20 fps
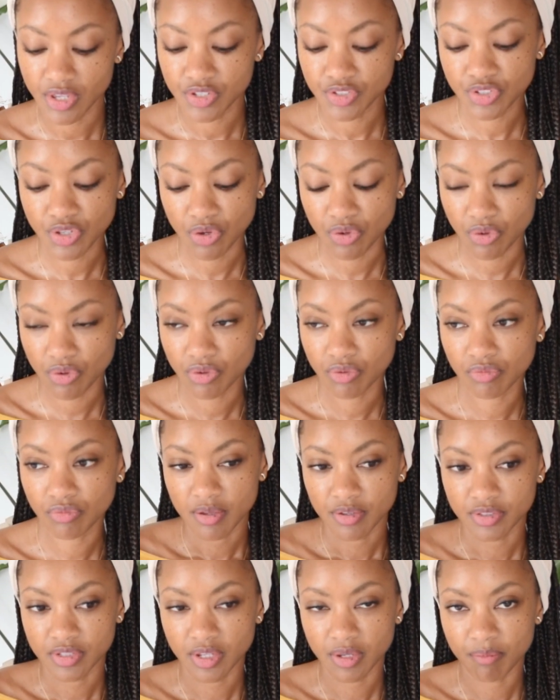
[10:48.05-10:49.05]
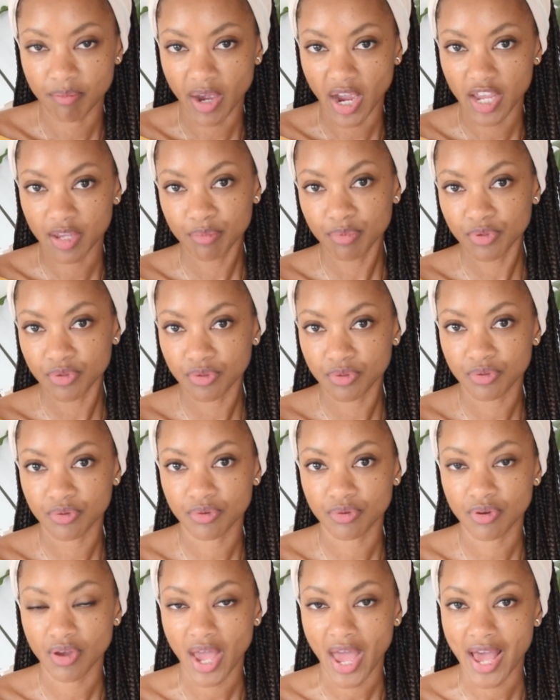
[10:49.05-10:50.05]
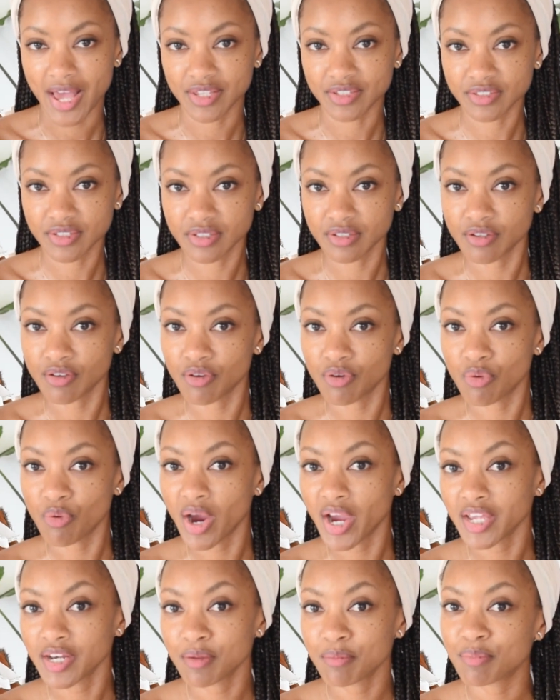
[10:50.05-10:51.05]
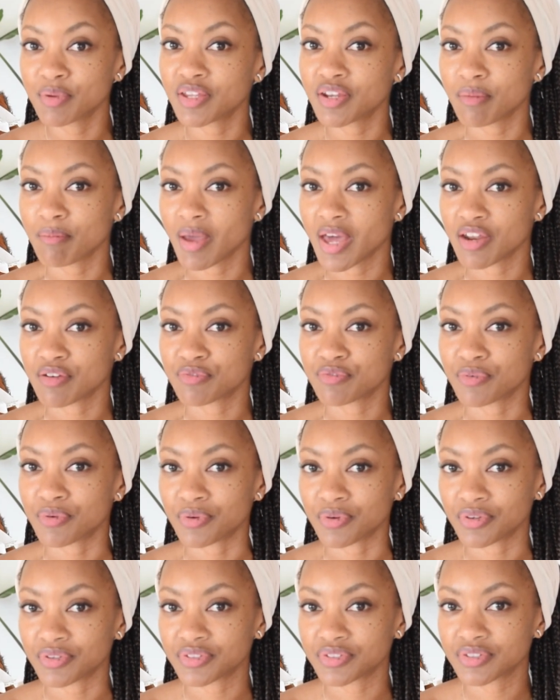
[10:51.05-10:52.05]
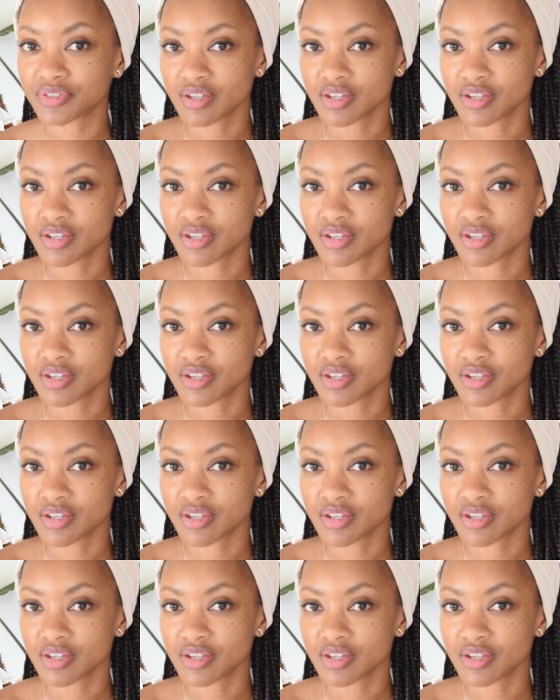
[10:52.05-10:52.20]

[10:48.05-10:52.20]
So the Bible has quite a bit of metaphors.